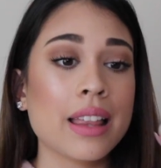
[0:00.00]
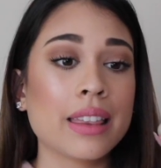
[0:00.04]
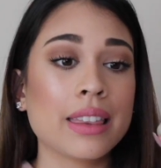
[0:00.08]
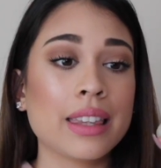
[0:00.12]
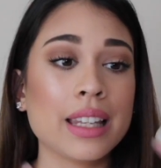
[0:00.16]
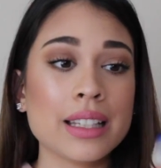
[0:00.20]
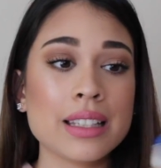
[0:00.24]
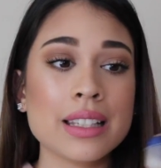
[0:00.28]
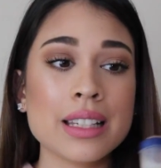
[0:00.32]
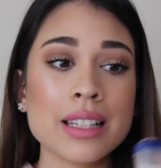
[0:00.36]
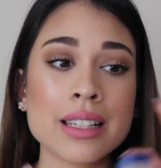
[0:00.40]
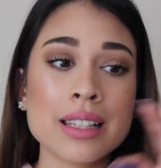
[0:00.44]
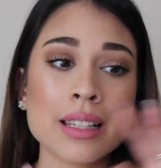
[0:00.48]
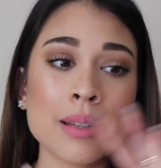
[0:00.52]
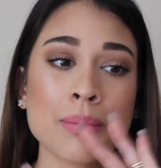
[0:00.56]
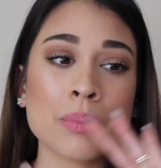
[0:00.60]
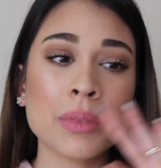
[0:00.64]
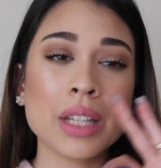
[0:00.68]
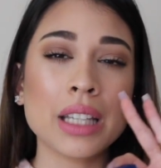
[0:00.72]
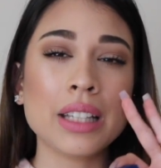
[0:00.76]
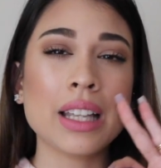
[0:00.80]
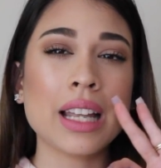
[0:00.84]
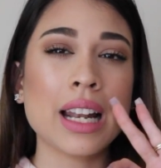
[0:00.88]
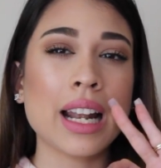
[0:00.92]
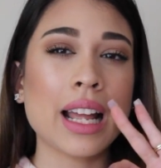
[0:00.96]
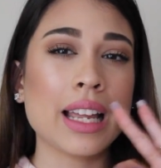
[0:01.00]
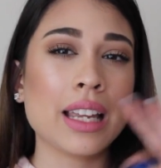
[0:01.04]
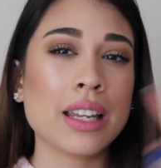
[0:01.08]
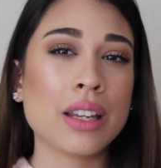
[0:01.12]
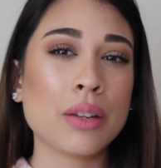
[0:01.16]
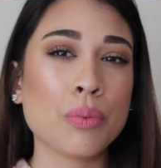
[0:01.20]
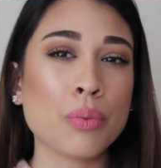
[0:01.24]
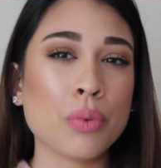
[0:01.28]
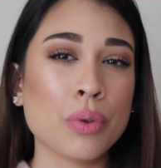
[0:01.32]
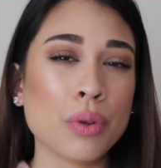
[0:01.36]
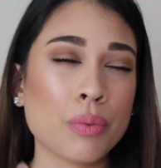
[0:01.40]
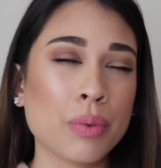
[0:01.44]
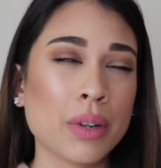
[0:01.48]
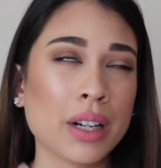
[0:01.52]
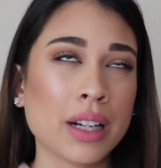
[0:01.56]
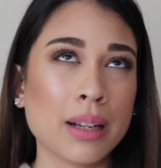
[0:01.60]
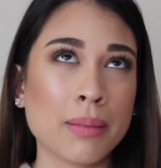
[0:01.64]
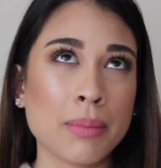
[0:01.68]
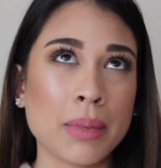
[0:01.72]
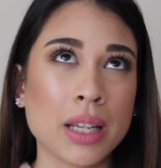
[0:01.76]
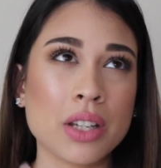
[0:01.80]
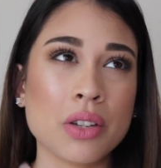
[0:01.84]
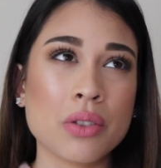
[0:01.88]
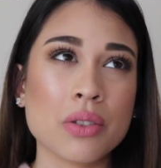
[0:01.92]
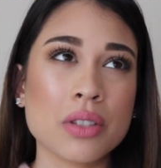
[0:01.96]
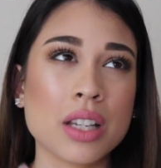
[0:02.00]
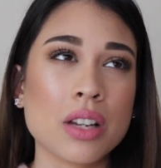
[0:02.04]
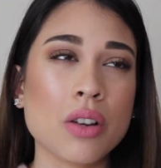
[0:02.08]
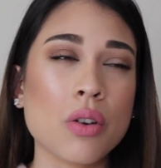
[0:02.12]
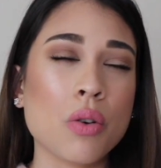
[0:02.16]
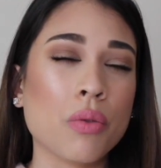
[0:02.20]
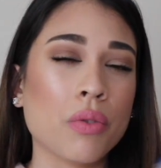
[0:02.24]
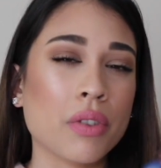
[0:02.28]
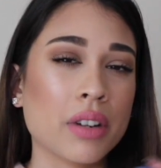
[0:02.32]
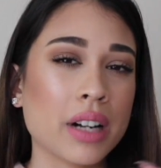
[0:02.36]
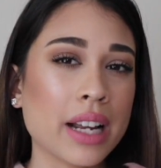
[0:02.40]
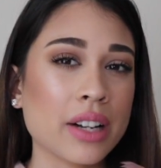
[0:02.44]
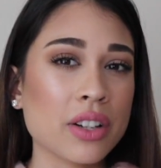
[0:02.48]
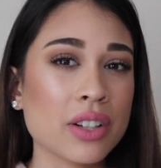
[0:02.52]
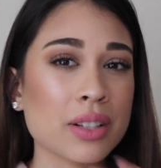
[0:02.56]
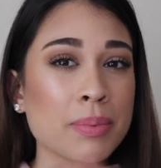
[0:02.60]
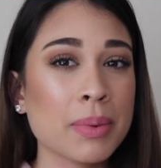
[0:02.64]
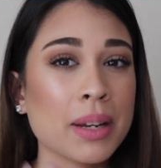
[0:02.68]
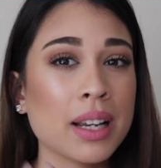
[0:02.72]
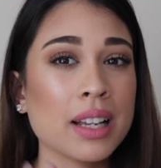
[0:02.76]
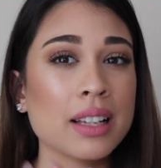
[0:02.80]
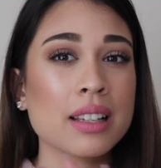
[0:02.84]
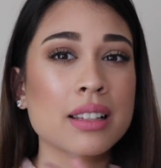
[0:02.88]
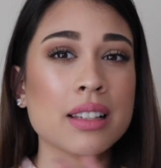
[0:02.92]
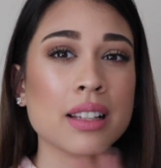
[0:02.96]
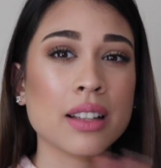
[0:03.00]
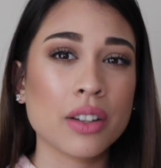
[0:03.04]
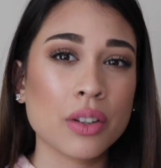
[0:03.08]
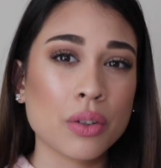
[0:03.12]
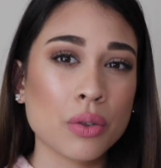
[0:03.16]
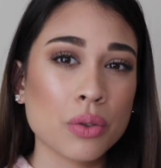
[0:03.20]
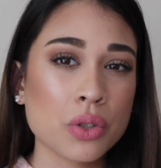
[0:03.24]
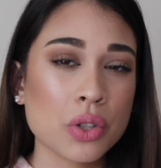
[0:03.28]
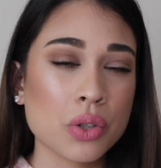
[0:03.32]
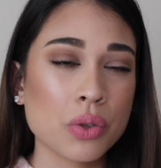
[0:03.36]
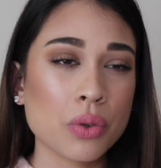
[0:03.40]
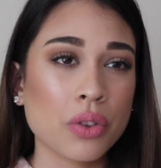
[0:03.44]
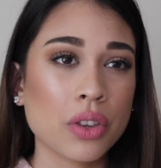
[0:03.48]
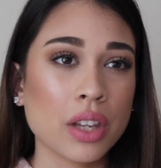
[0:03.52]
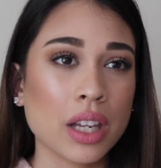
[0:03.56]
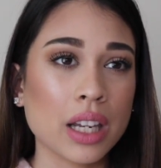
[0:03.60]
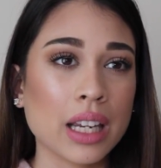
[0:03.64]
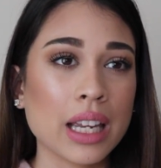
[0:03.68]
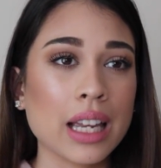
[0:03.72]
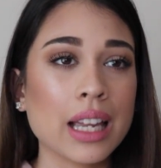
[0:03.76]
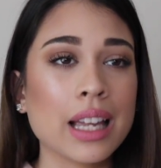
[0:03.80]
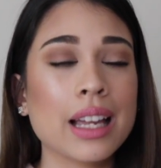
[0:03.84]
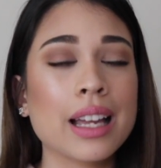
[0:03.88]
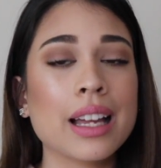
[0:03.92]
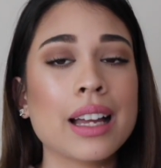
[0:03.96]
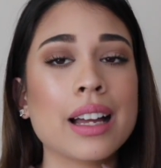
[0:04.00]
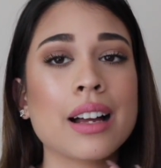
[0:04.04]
This is something that I would recommend using overnight just because it's a little too thick.